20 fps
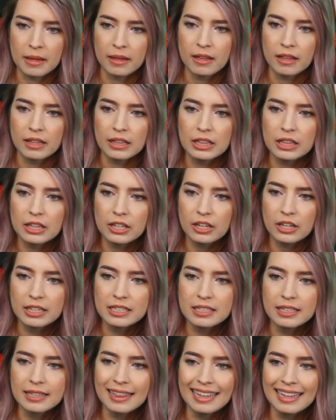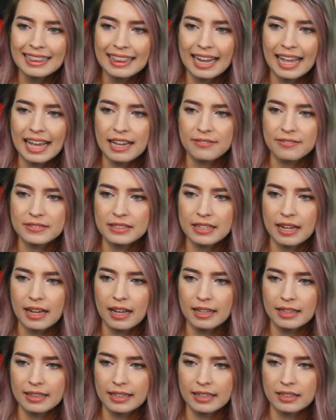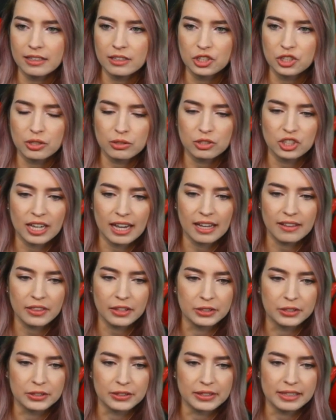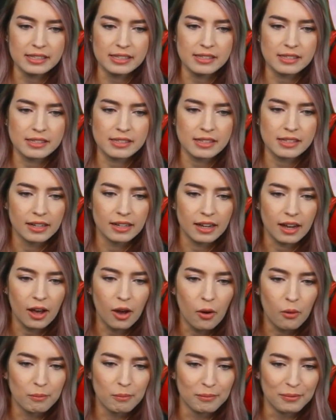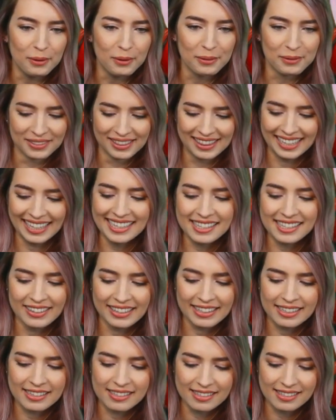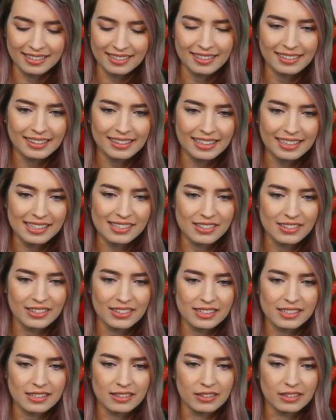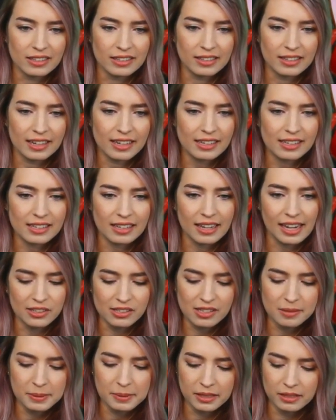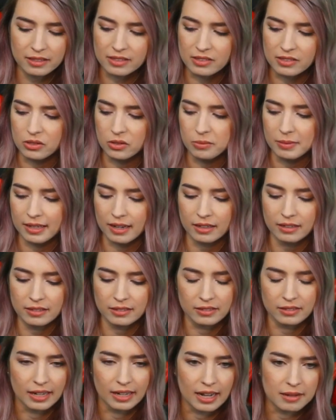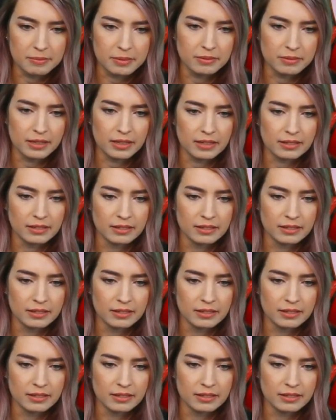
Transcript: Look to the left a little. Show chat the goods. Oh, these goods. Hold on. I used to be able to zoom in. I don't know what happened, man.